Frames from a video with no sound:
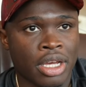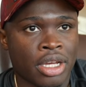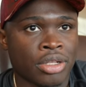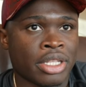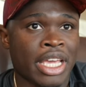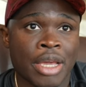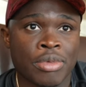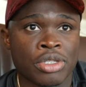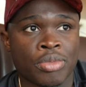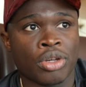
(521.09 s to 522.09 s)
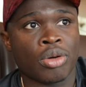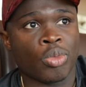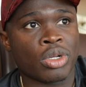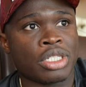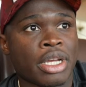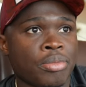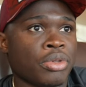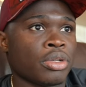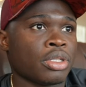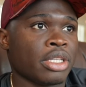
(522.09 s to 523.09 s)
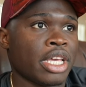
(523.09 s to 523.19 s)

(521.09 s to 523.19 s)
You know, the aim is to become world champion.